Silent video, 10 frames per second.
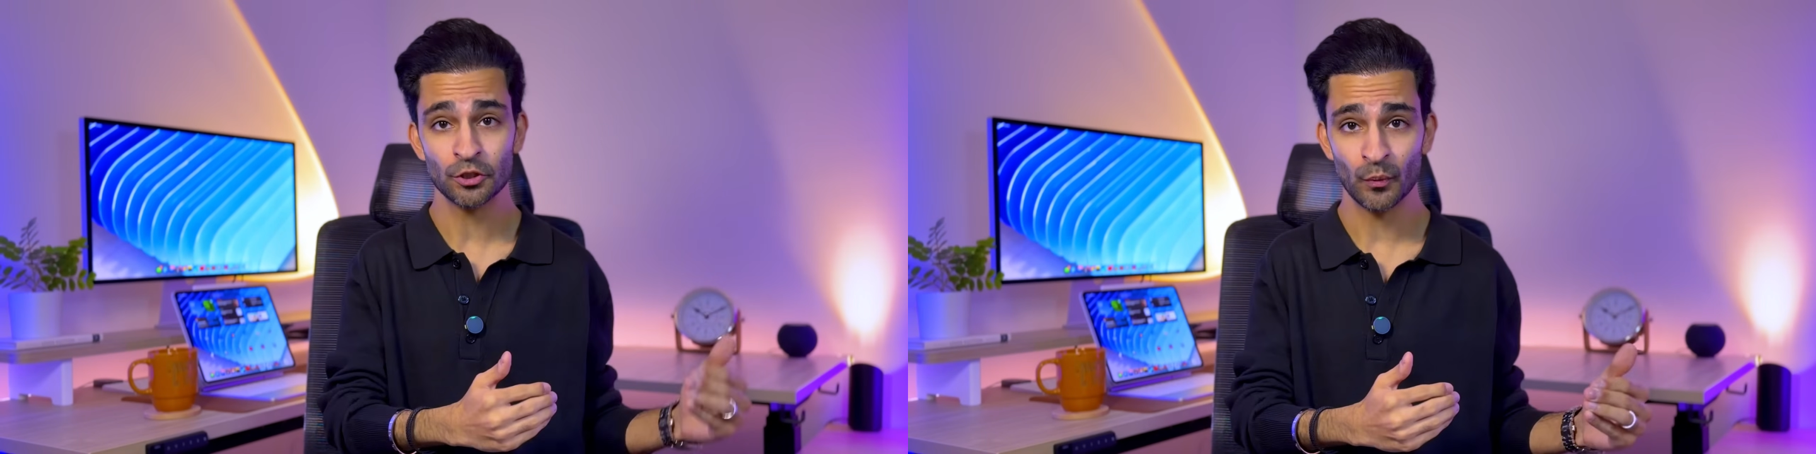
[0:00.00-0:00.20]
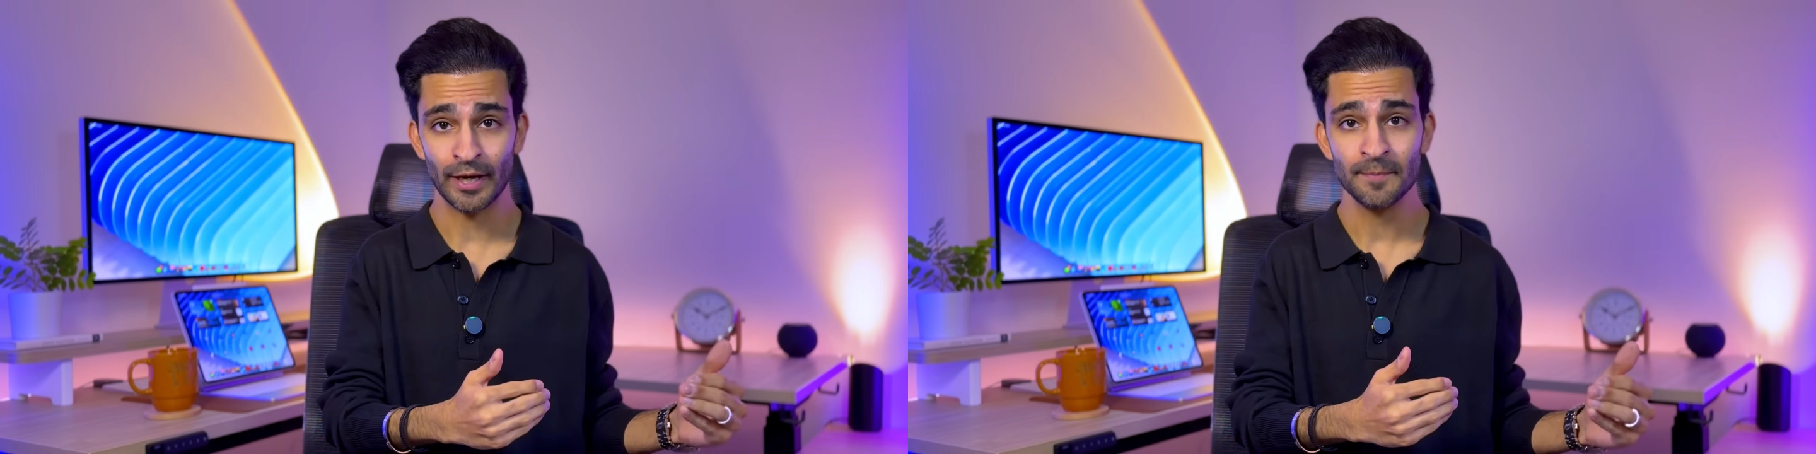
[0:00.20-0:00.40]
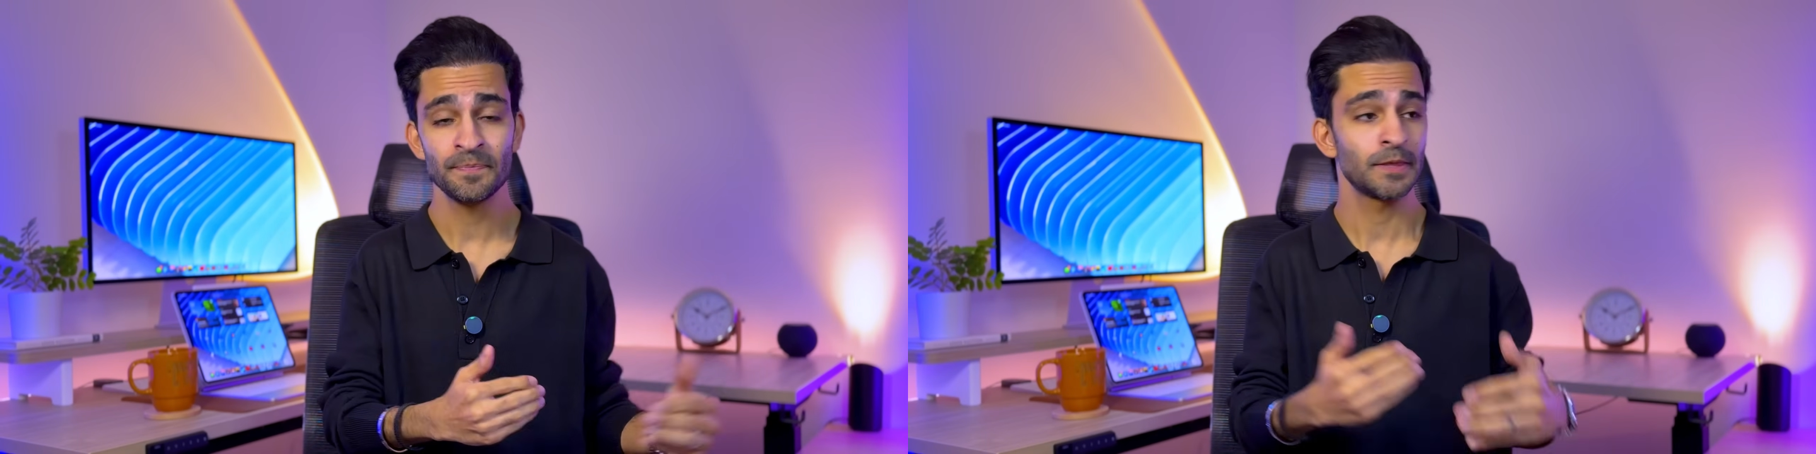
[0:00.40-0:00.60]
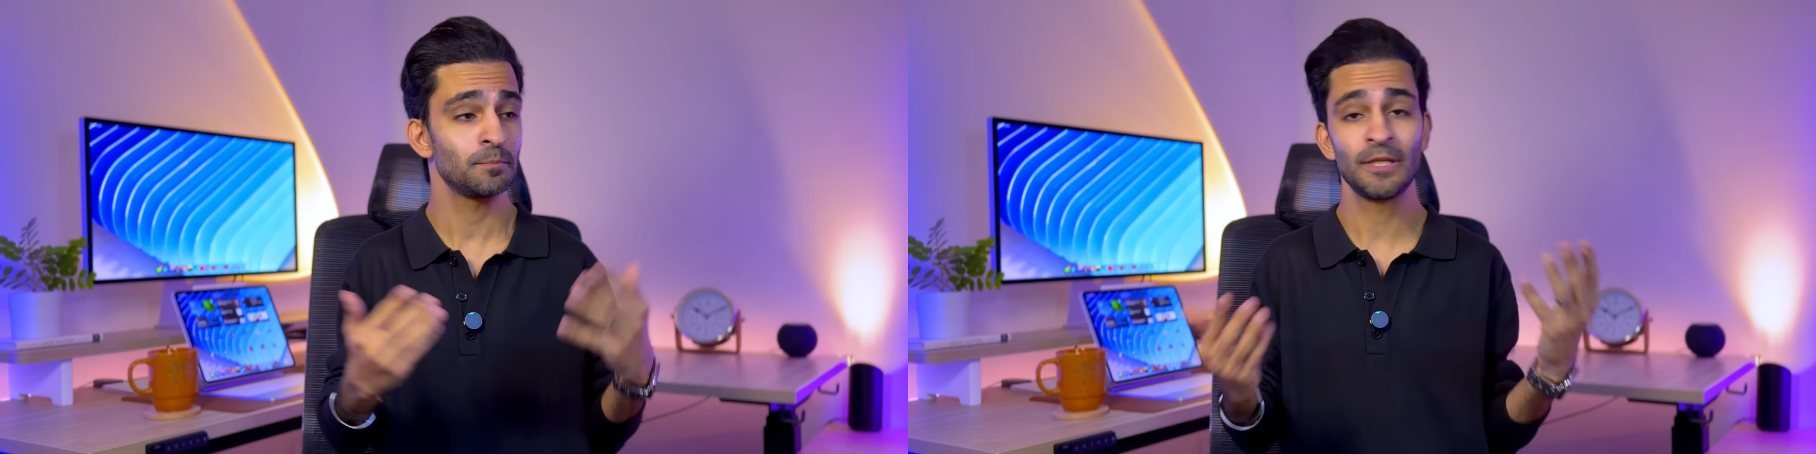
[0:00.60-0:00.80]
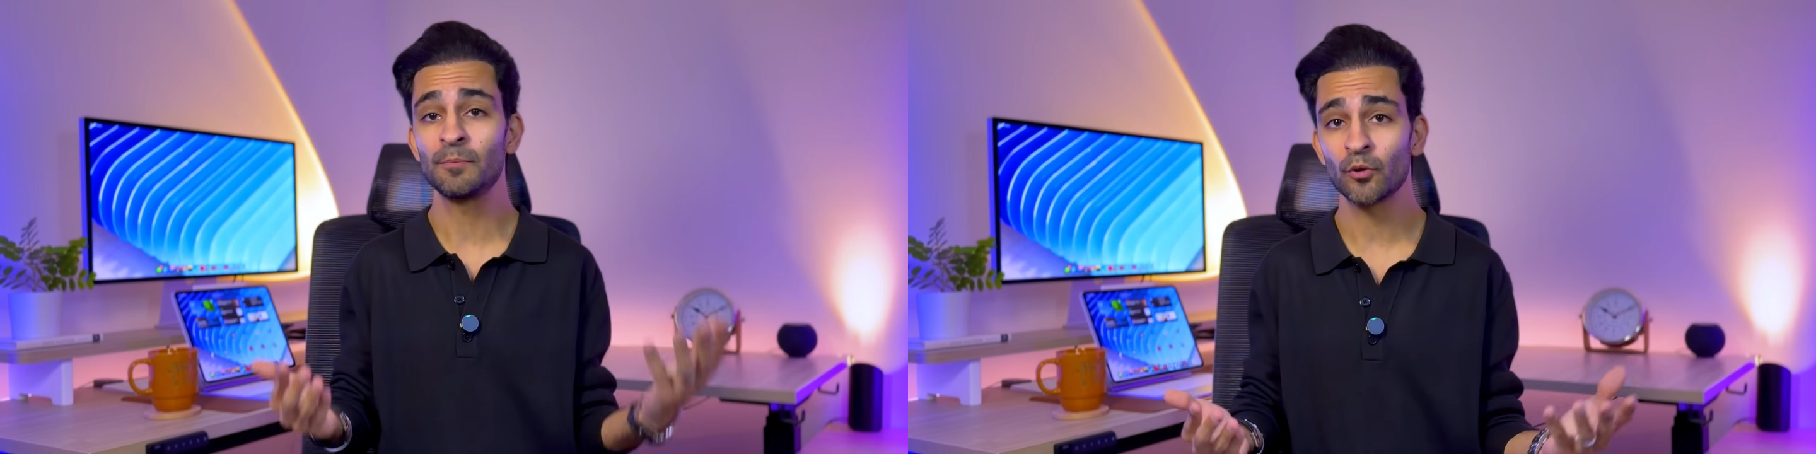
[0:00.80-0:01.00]
away,
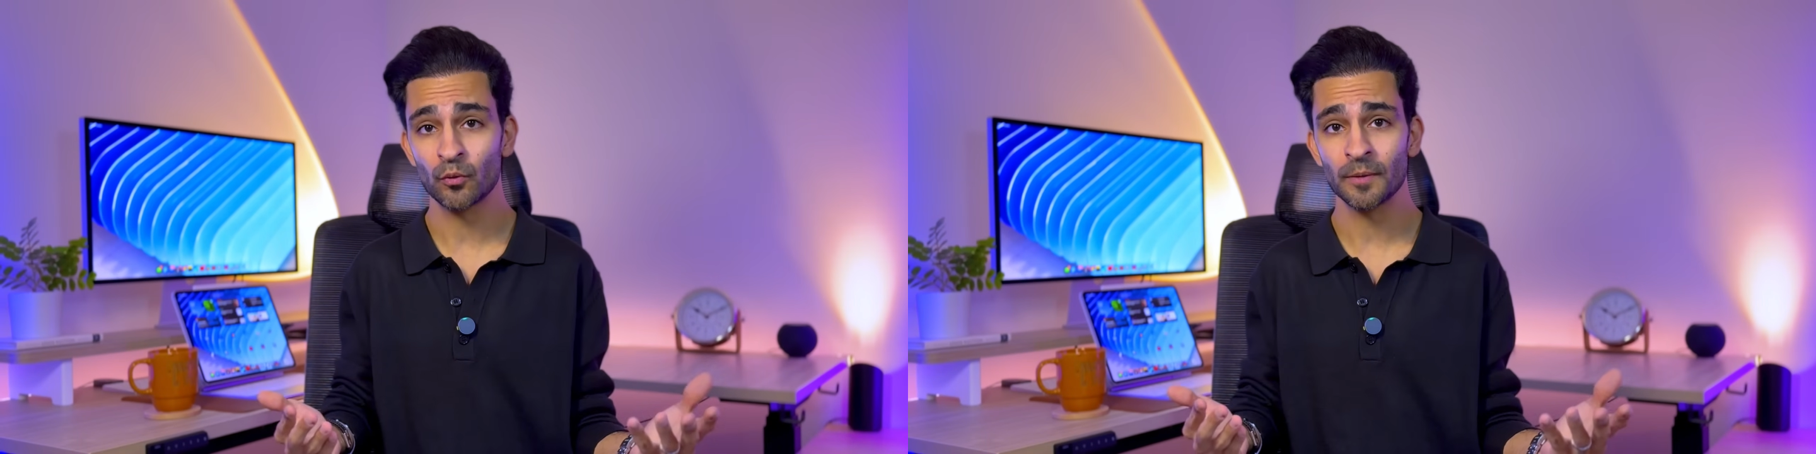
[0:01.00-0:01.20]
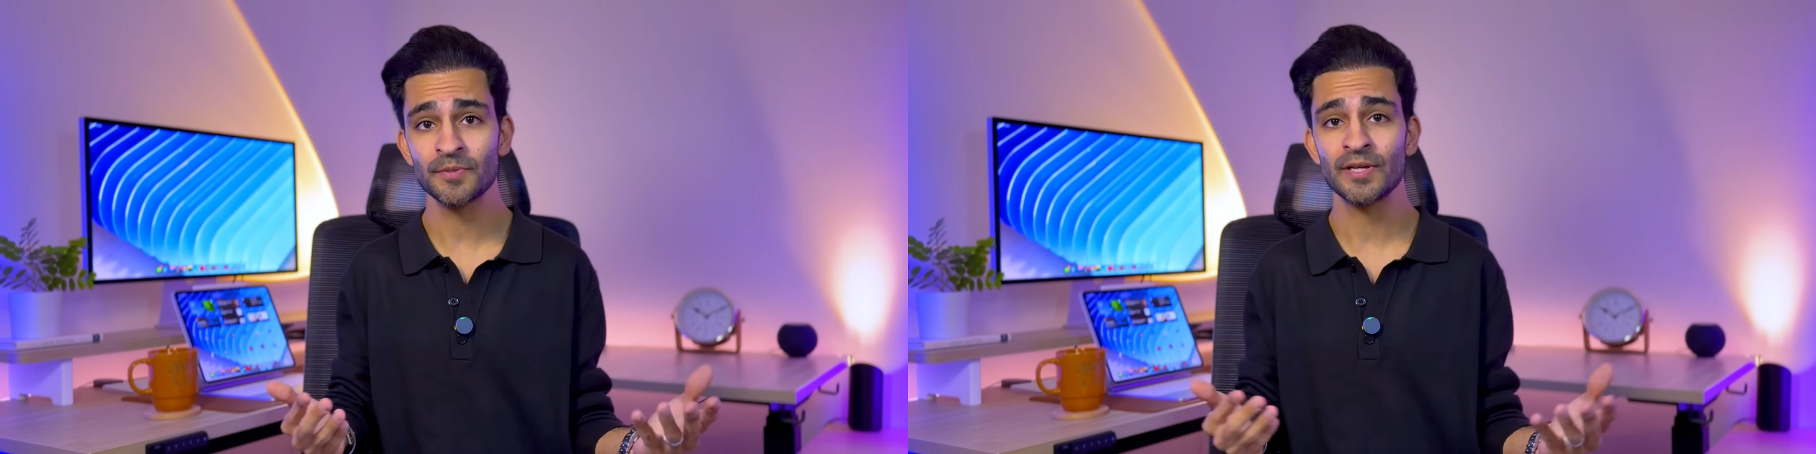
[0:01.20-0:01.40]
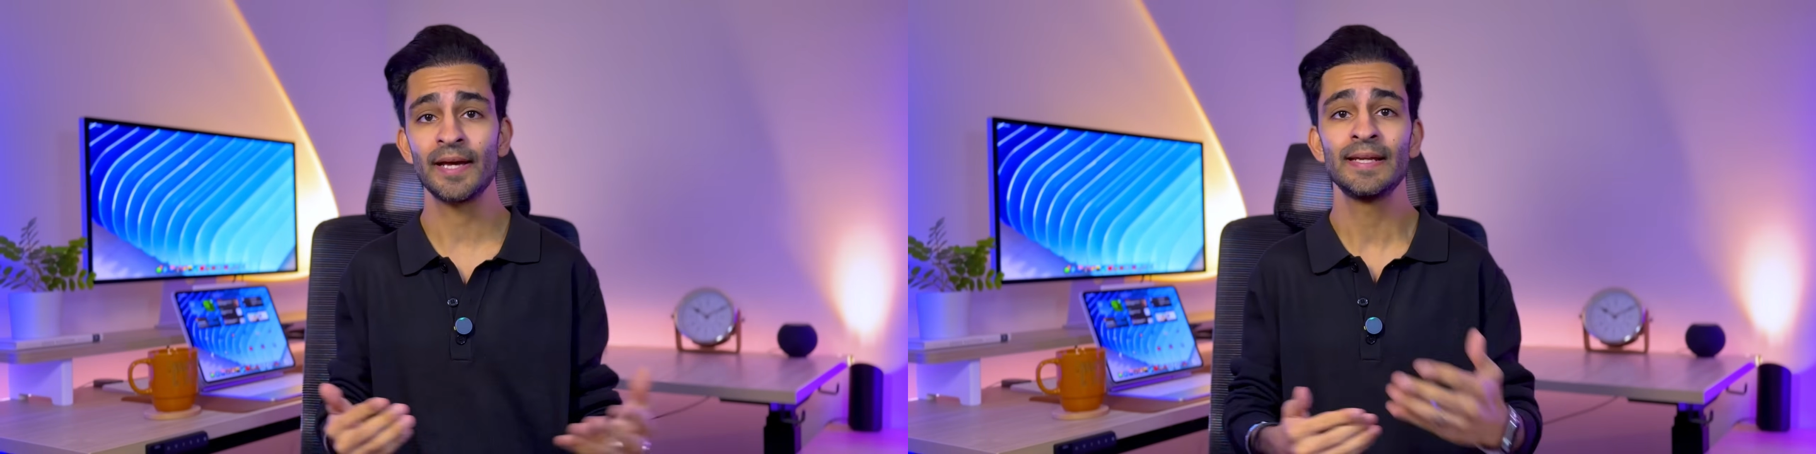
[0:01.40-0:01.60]
People were upset,